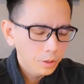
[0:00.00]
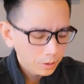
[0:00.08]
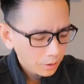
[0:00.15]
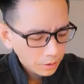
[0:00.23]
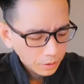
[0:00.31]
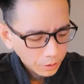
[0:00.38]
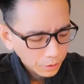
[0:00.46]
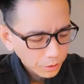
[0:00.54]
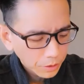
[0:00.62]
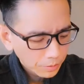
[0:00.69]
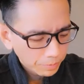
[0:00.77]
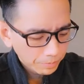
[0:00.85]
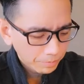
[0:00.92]
well,
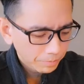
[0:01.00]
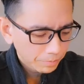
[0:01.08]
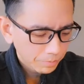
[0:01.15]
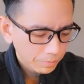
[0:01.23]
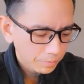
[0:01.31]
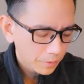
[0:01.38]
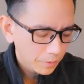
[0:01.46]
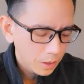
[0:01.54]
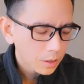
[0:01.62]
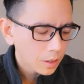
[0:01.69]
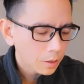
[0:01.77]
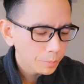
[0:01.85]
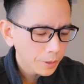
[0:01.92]
here,
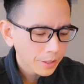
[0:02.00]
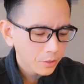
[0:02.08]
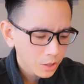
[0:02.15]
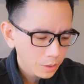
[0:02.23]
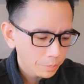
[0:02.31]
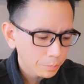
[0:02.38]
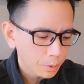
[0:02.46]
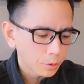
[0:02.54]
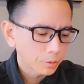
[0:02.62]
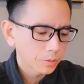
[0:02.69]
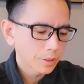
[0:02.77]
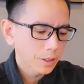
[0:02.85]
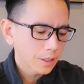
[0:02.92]
I'll make it
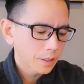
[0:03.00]
simple.